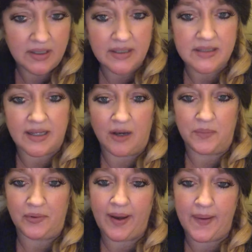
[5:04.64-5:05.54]
to help
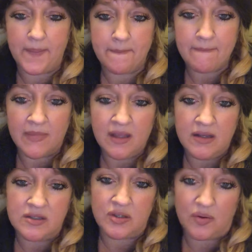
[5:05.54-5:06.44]
you out.
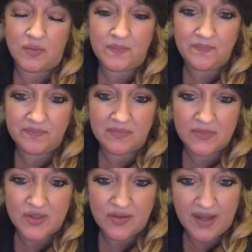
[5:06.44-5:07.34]
So
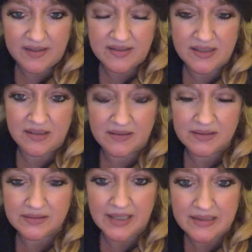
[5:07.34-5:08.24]
that's
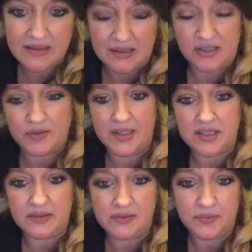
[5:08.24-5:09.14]
a
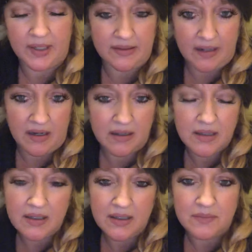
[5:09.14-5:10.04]
situation right there,
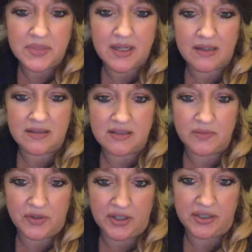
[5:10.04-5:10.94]
because the
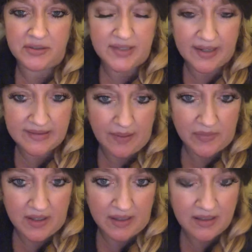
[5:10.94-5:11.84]
more you take
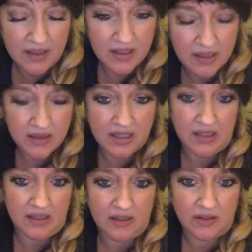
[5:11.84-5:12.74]
something,
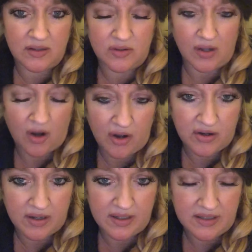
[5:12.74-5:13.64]
then the harder
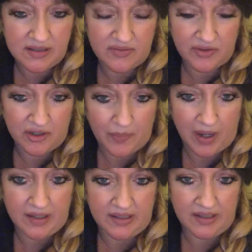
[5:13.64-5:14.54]
it is for your
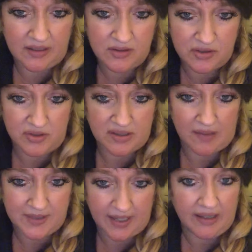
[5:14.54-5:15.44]
body to stop
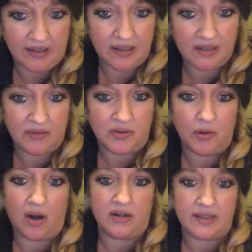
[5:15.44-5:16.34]
taking it if you
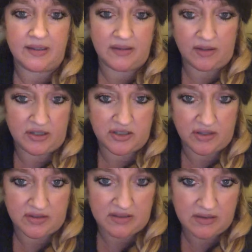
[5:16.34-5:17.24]
are taking large
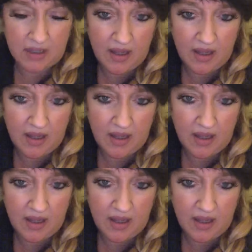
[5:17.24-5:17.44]
doses